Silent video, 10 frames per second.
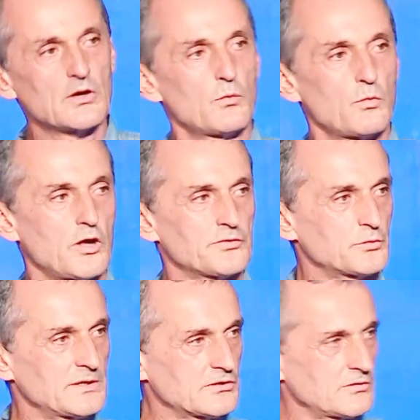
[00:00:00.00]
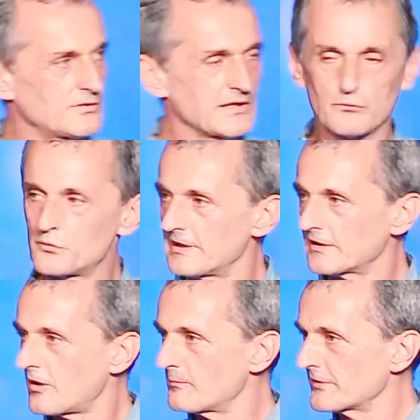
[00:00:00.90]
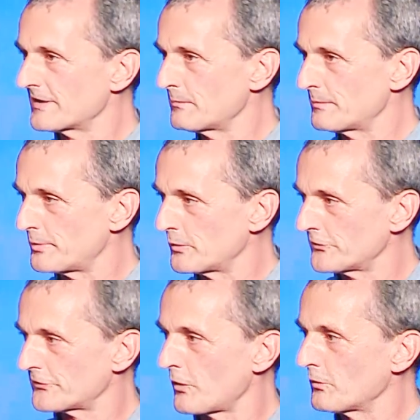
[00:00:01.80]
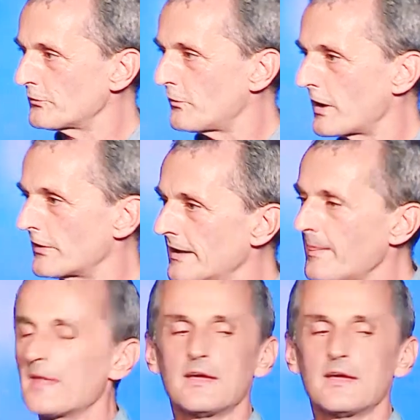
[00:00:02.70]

want to and you're in a really comfortable pose, don't worry.